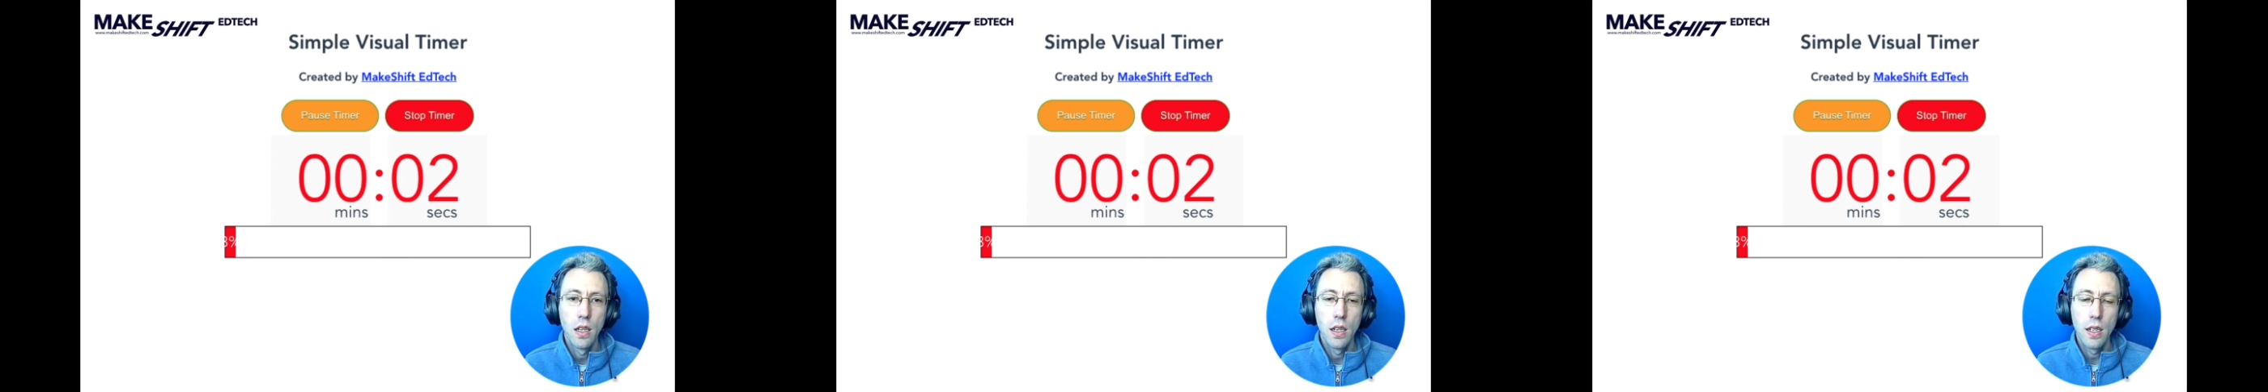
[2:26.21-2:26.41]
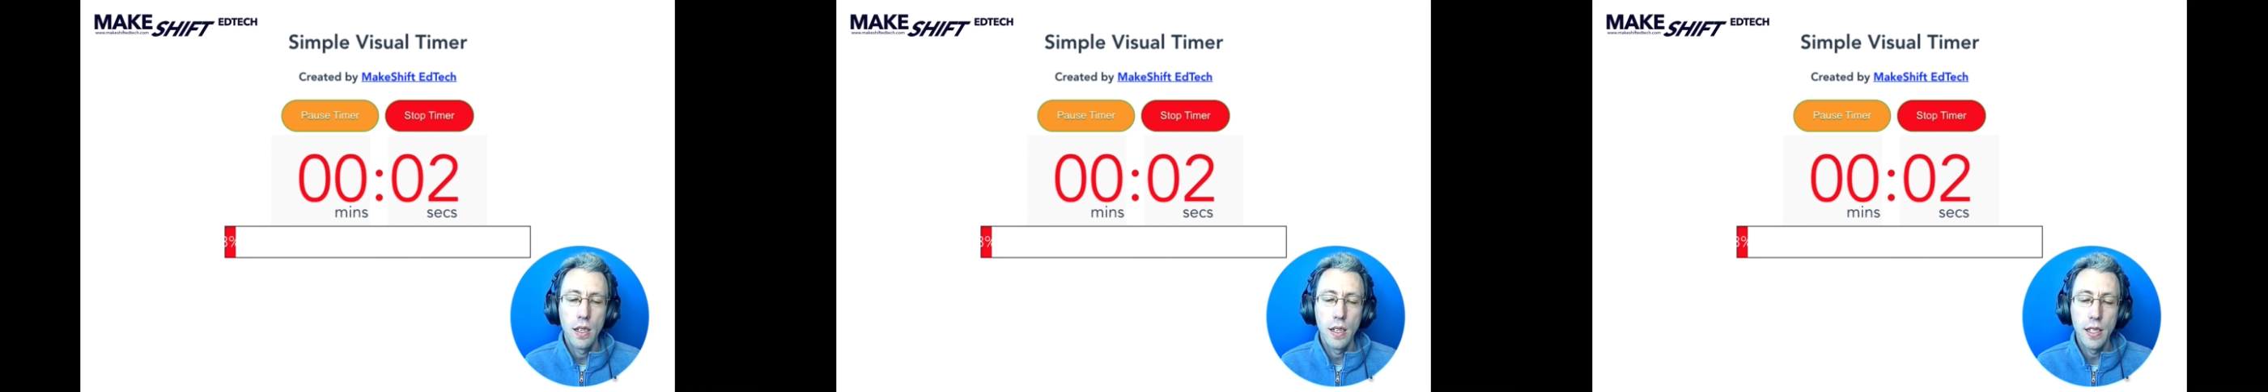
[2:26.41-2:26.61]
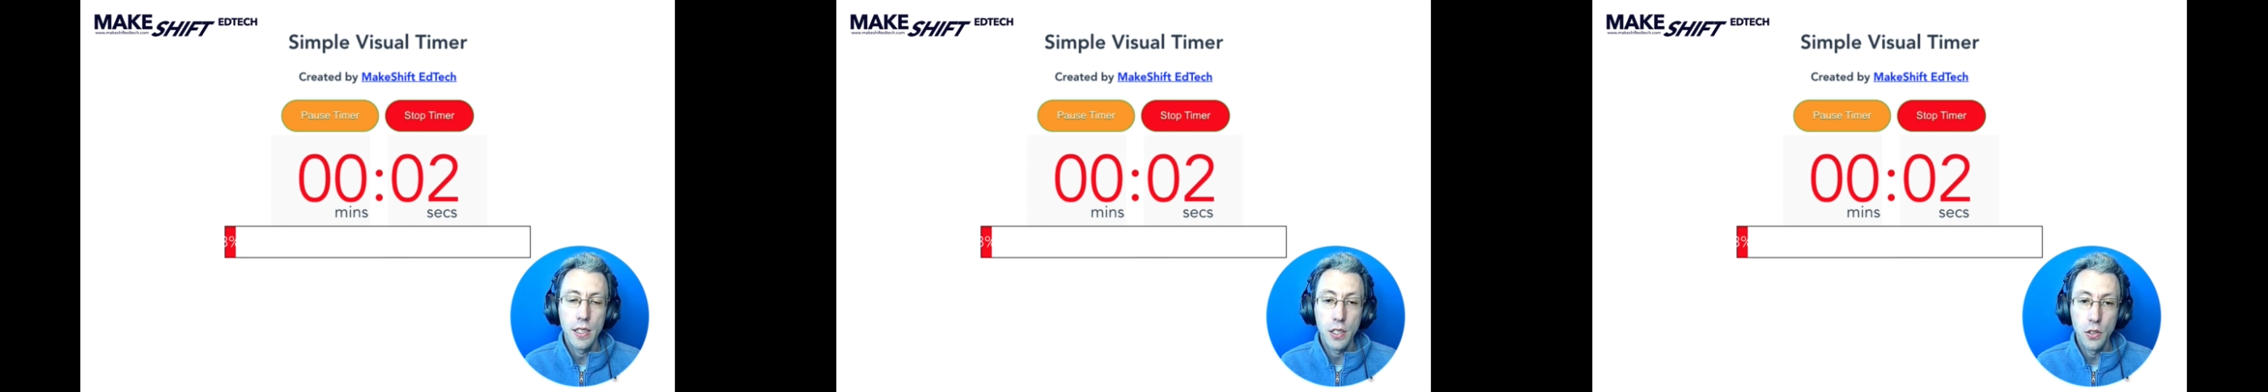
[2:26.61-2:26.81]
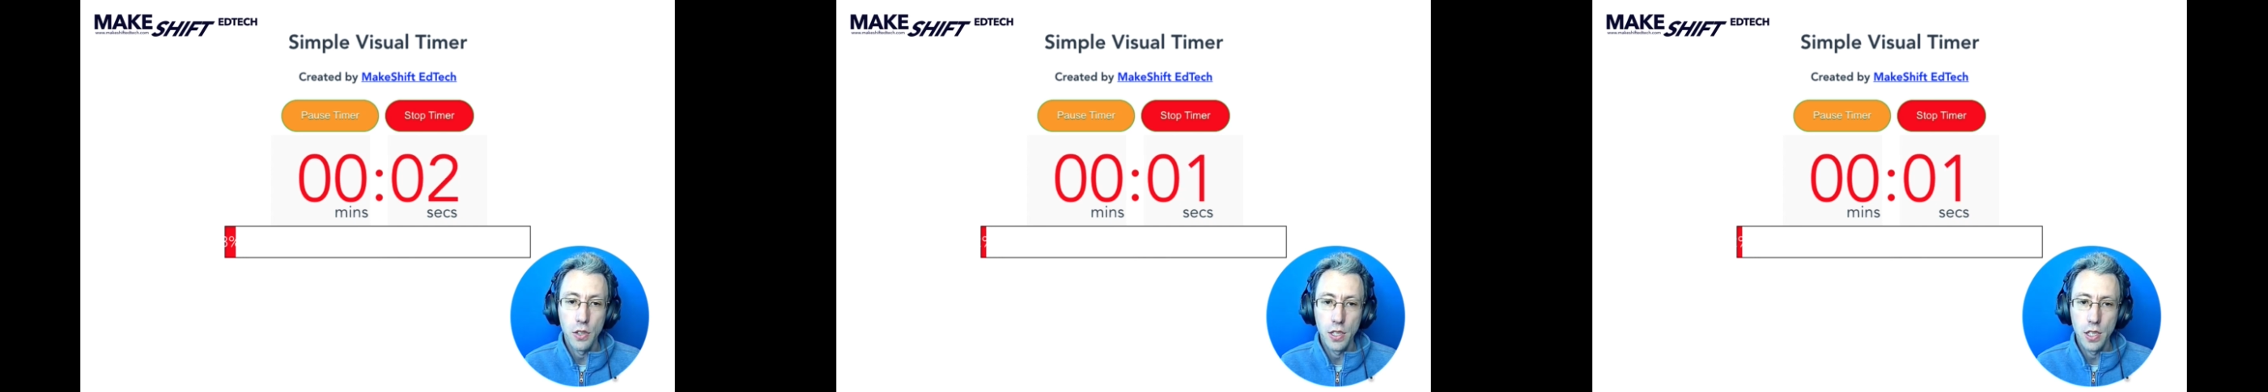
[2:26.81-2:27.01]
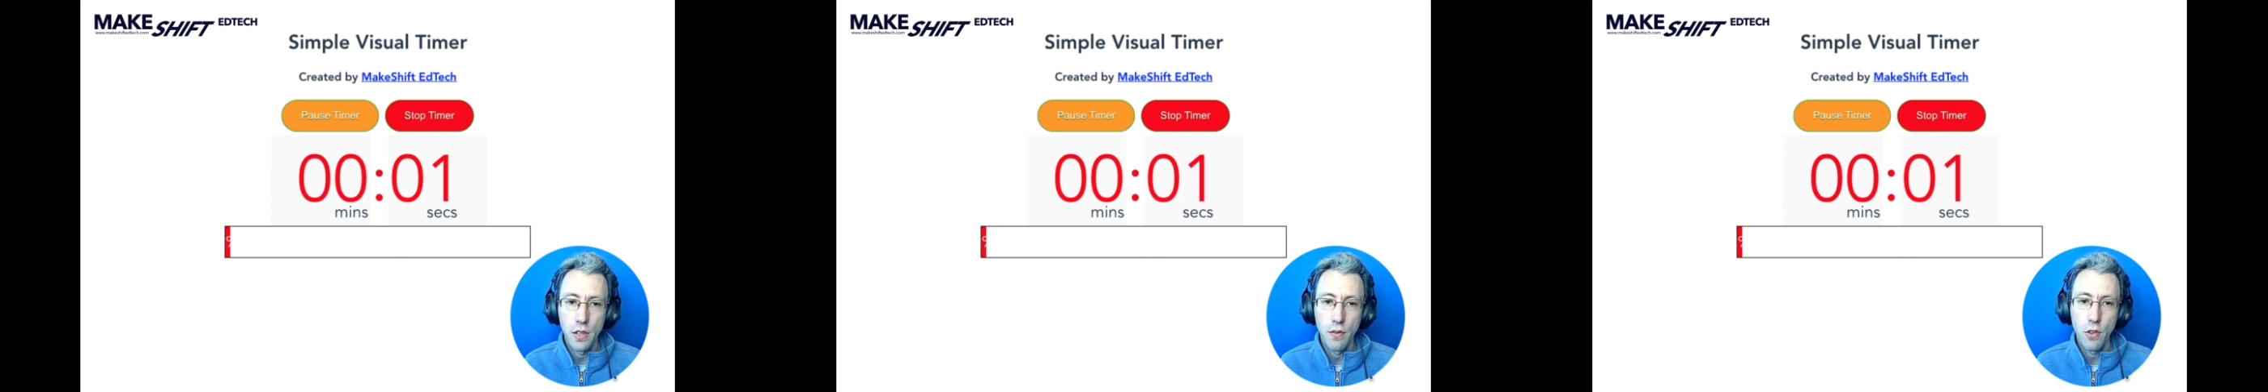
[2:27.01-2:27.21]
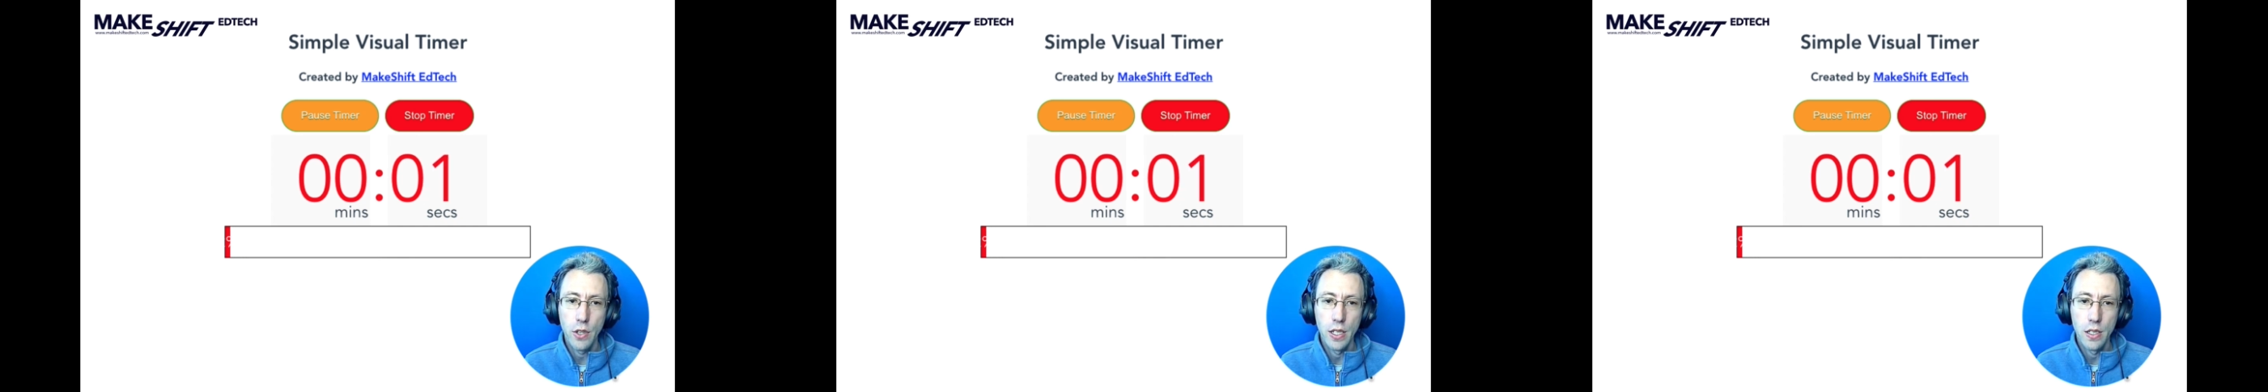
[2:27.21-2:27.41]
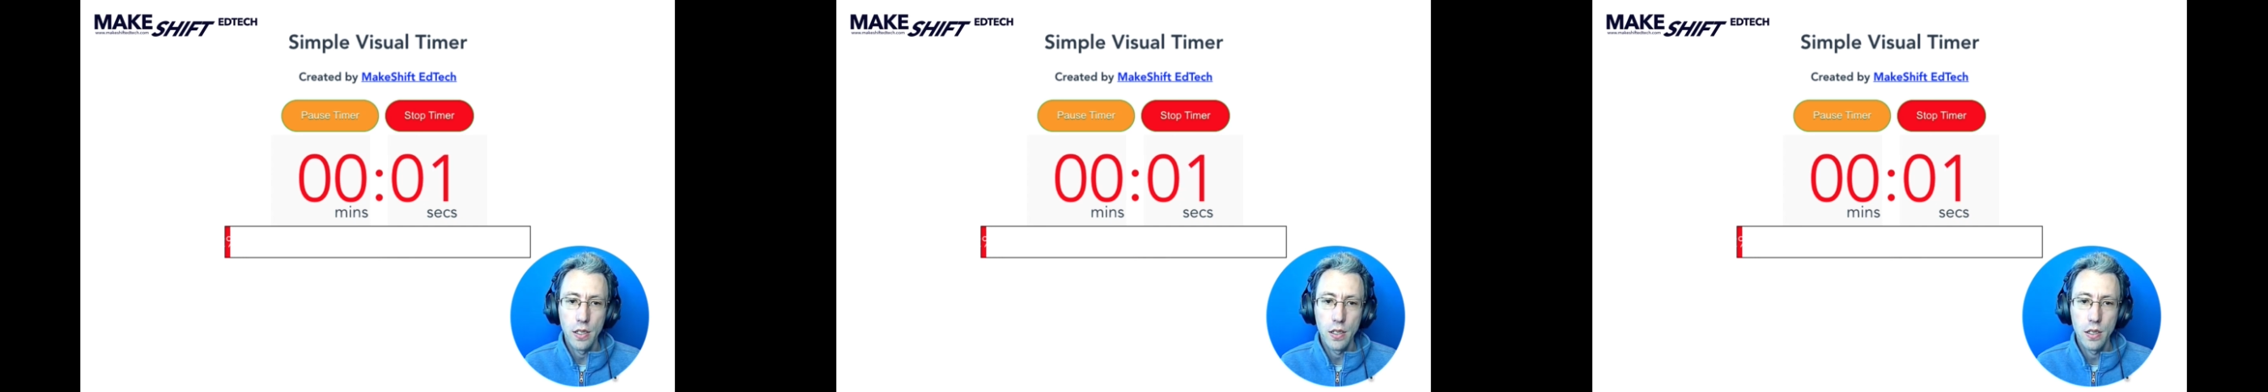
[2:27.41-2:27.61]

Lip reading: It uses a voice.